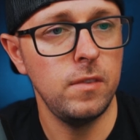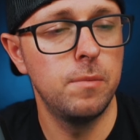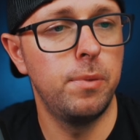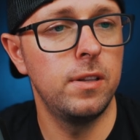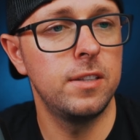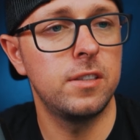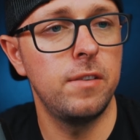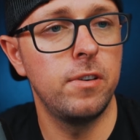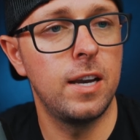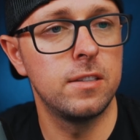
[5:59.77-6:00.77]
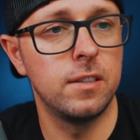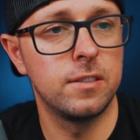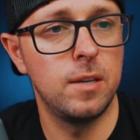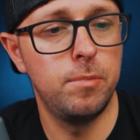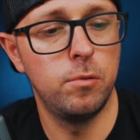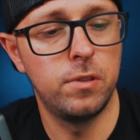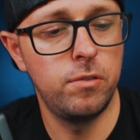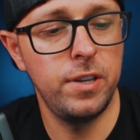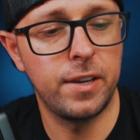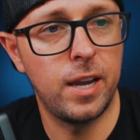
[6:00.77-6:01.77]
But let's give you guys an example with
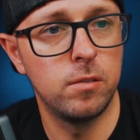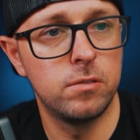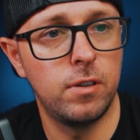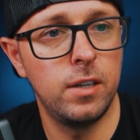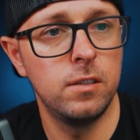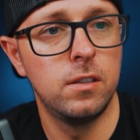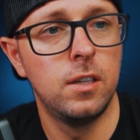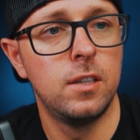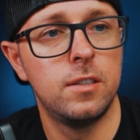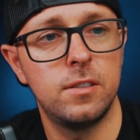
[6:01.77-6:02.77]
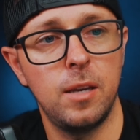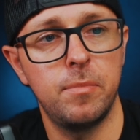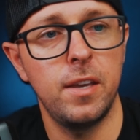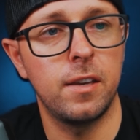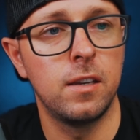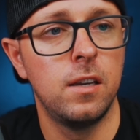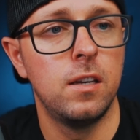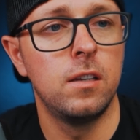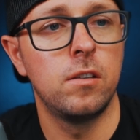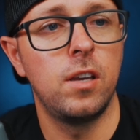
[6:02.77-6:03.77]
3 accounts, right? Same thing.
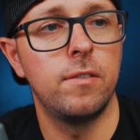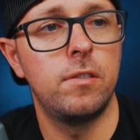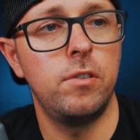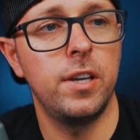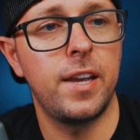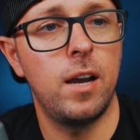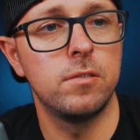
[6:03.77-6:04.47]
You have 3 accounts